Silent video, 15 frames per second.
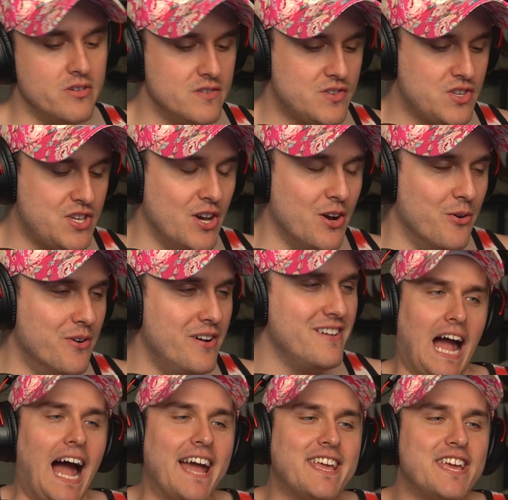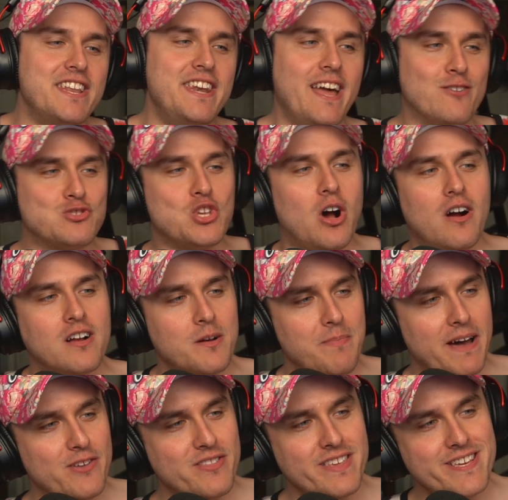So I can now talk
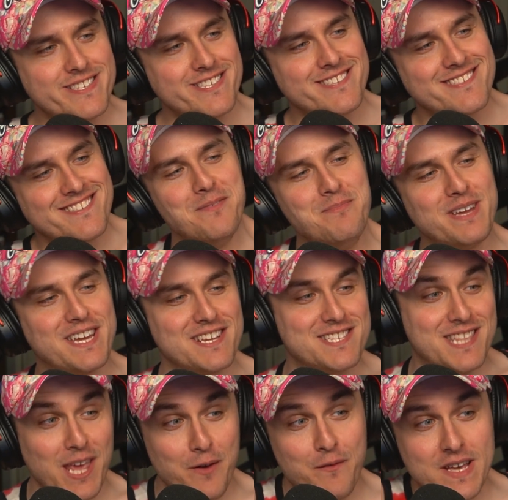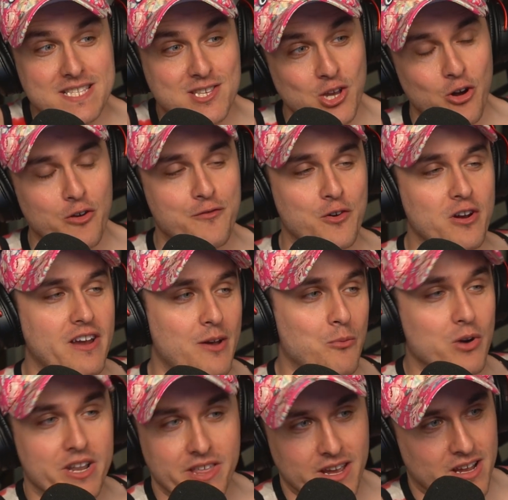about this because the event's over. And
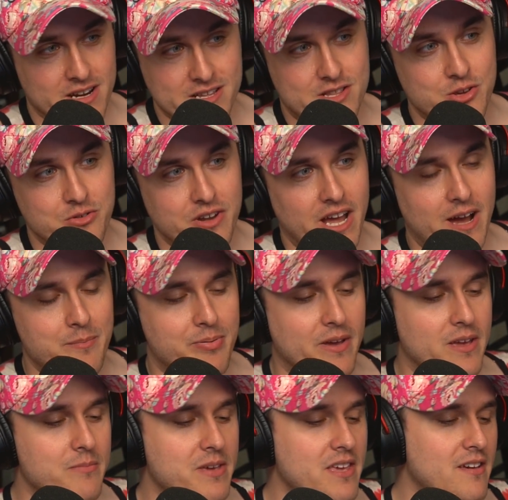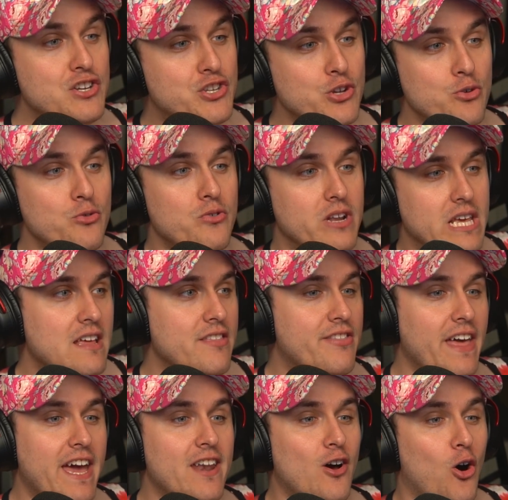what are they gonna do? Not pay me? Dude,
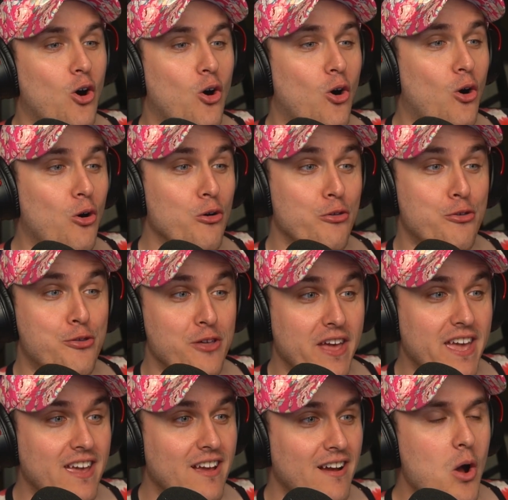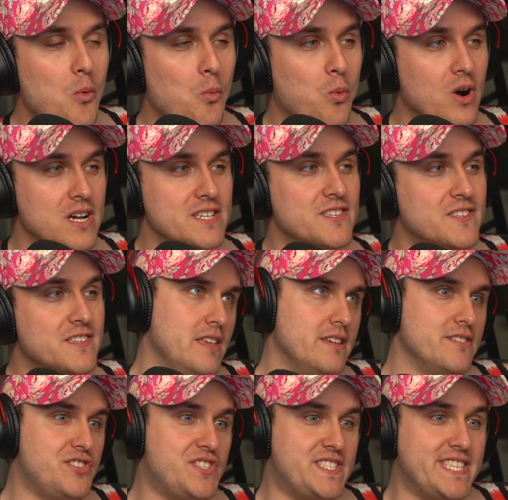that whole thing was
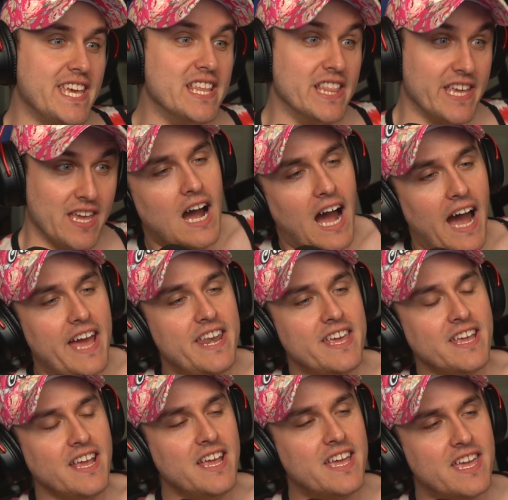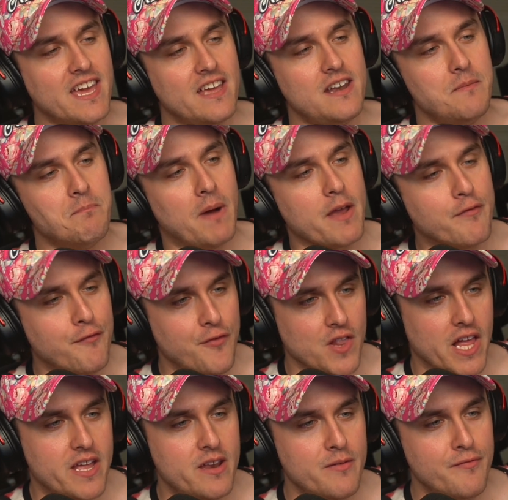silly. I didn't get my
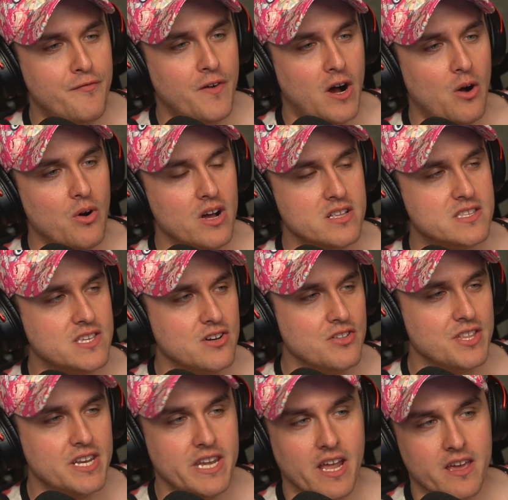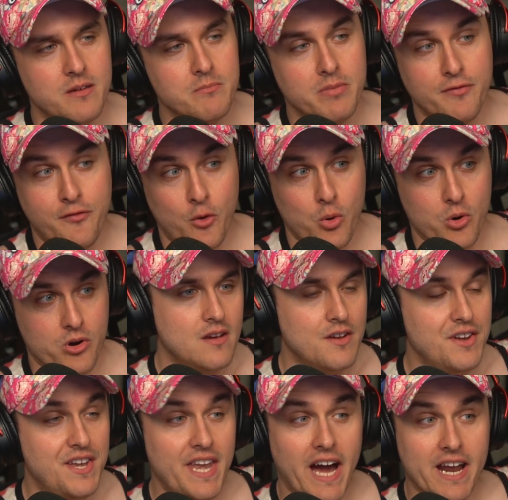flight info until the night before.
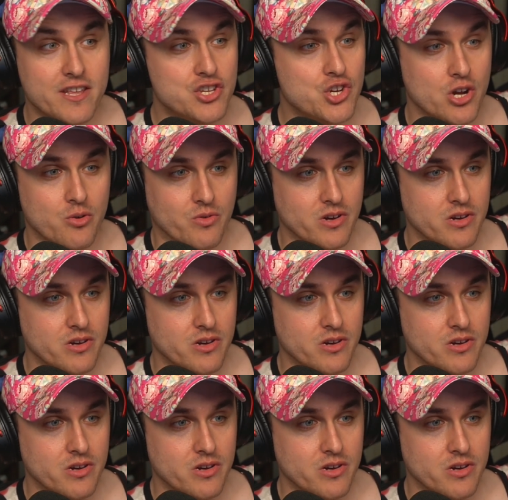Not a joke.